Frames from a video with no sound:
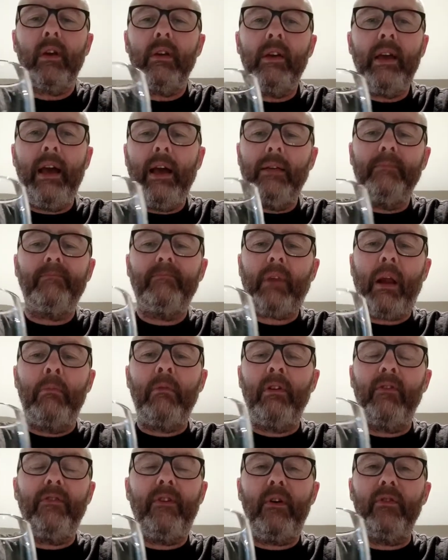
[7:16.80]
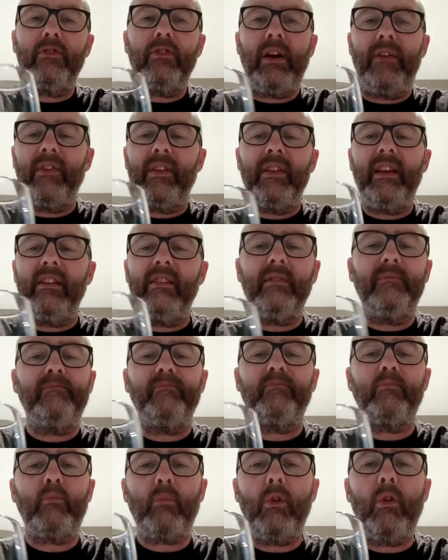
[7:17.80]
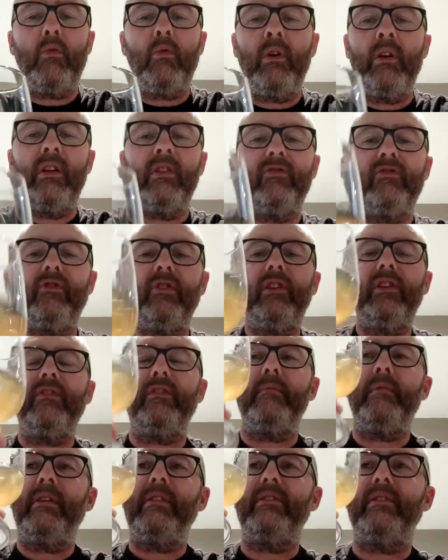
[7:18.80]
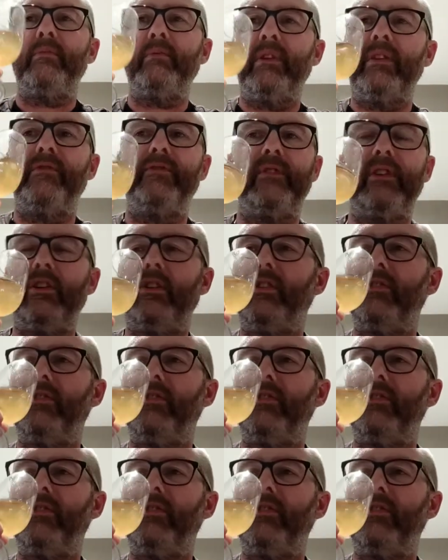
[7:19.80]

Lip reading: Yeah, I'm looking forward to having this when it's fully fermented, when it's fully